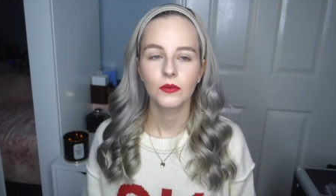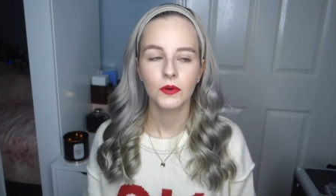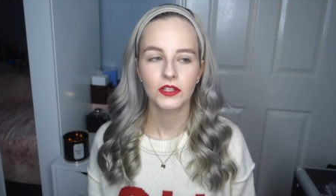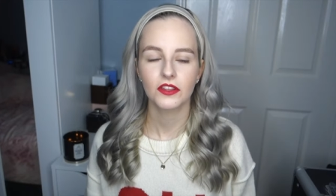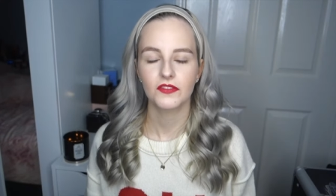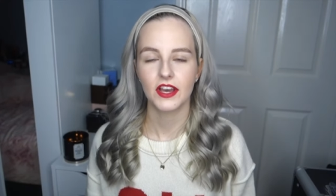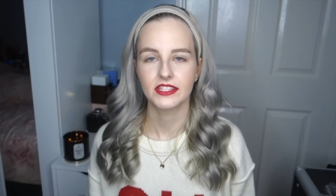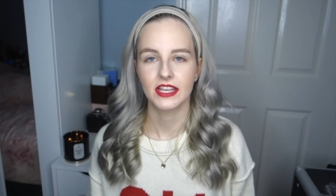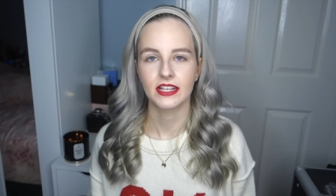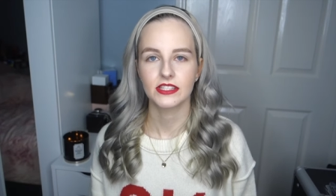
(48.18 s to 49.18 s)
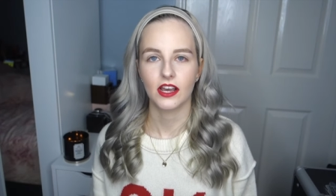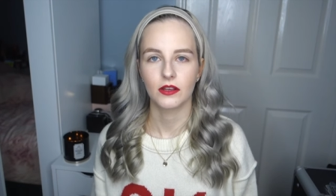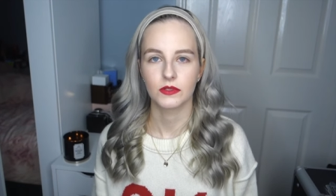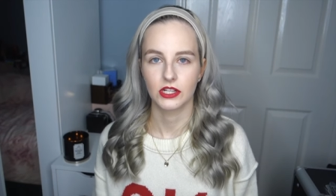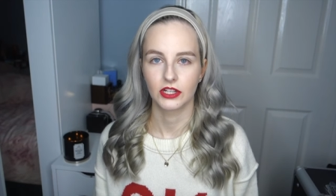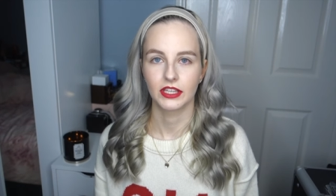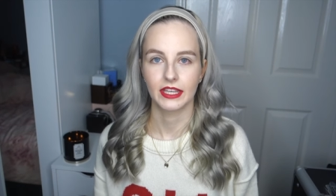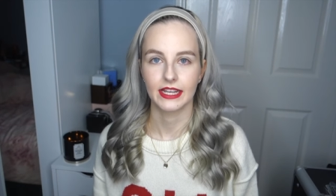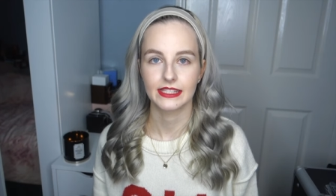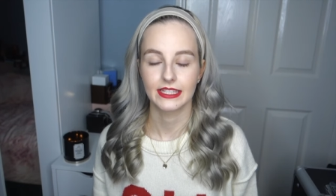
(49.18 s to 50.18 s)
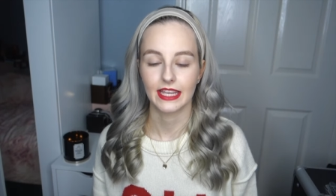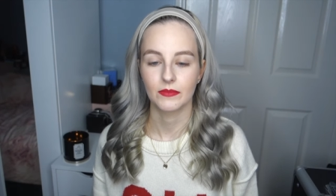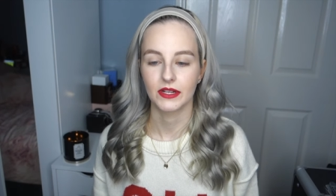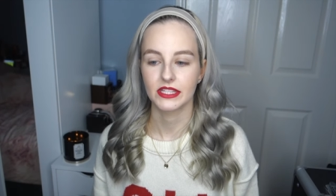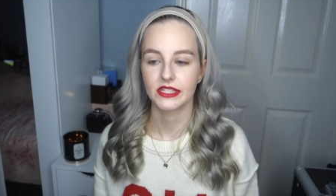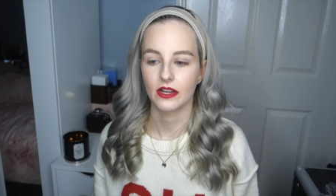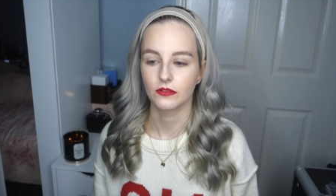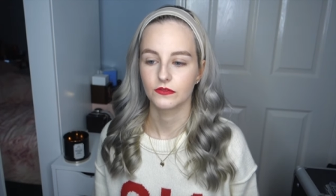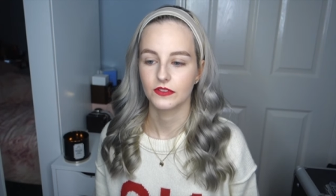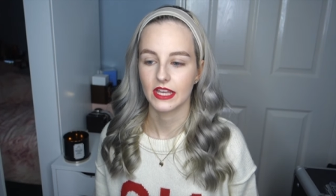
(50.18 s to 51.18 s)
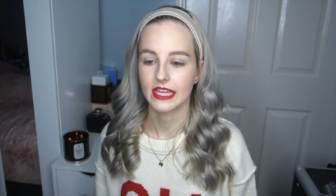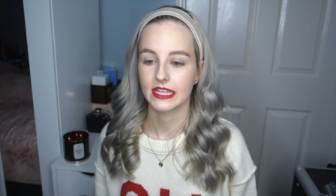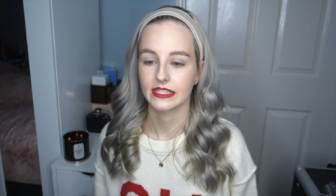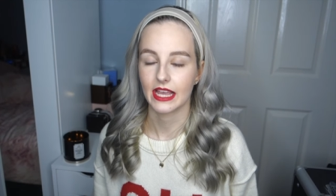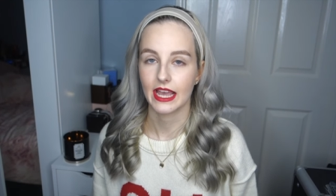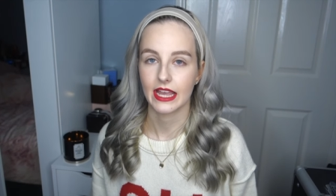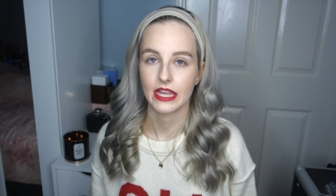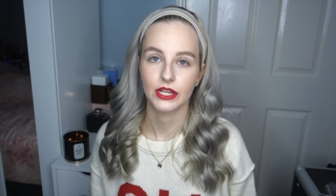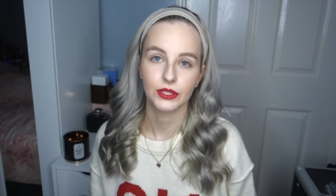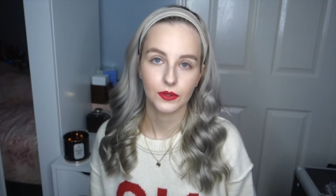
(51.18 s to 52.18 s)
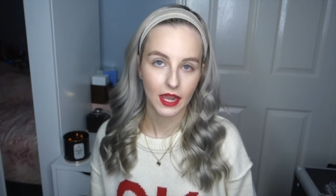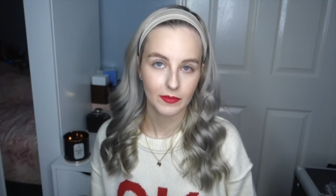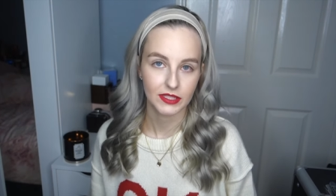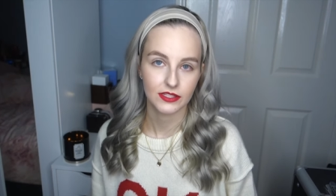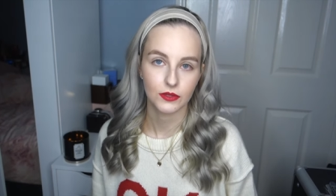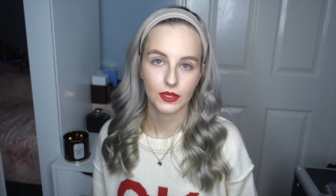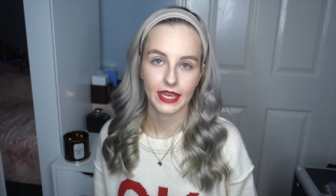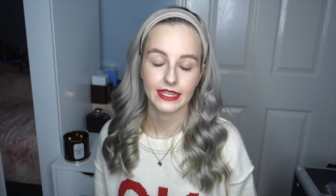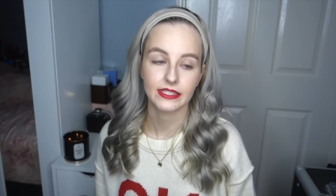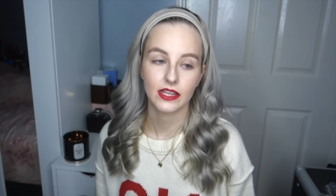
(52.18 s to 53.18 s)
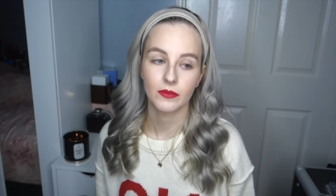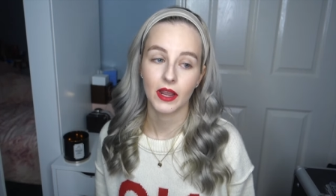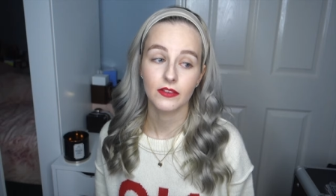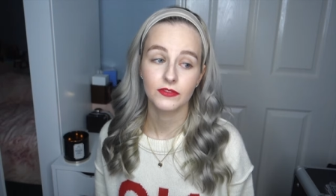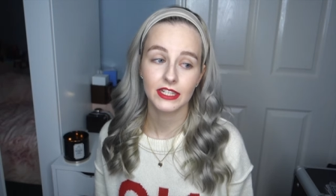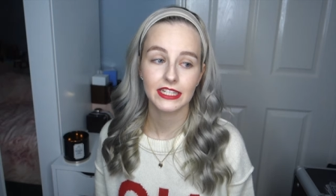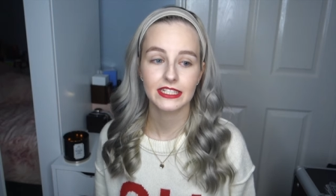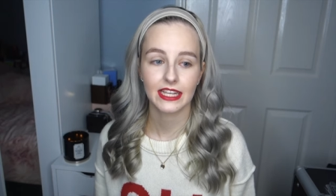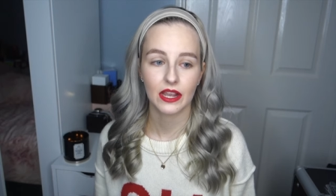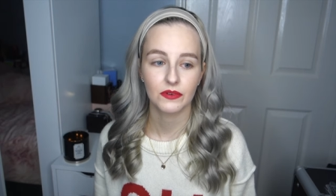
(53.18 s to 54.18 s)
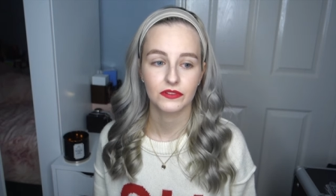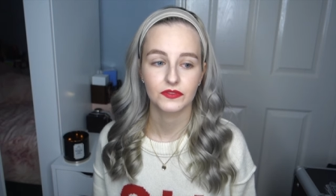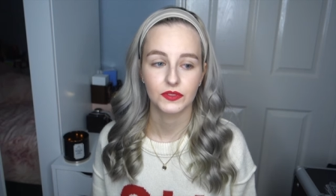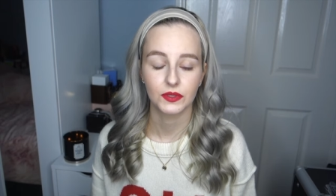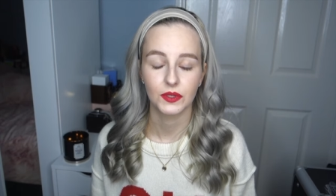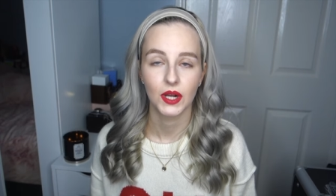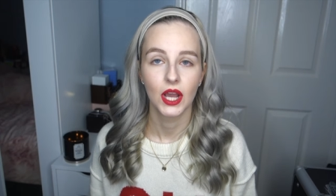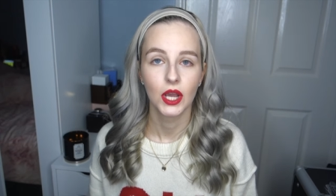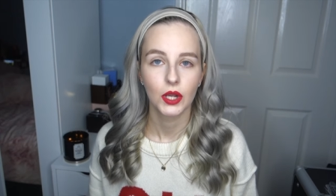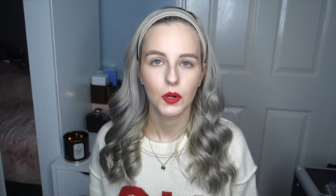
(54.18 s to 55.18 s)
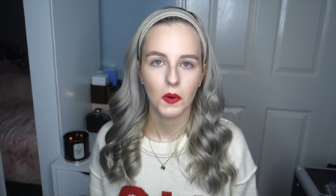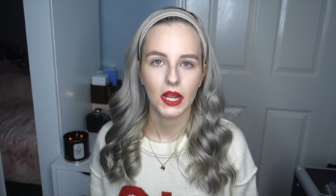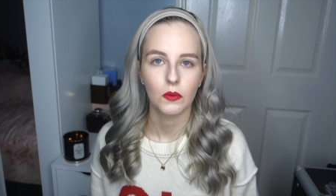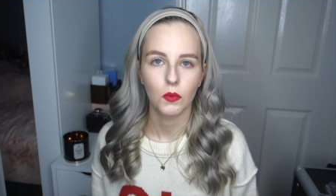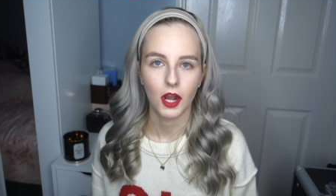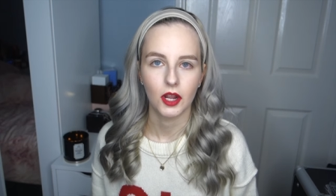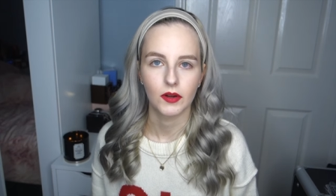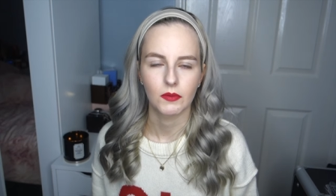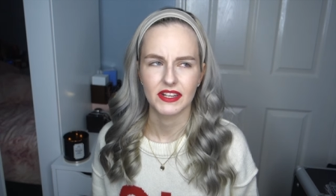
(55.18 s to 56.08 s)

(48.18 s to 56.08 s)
One of the first things I was looking at to get myself is a new cabin suitcase. Um, I've needed to get one for quite a while now.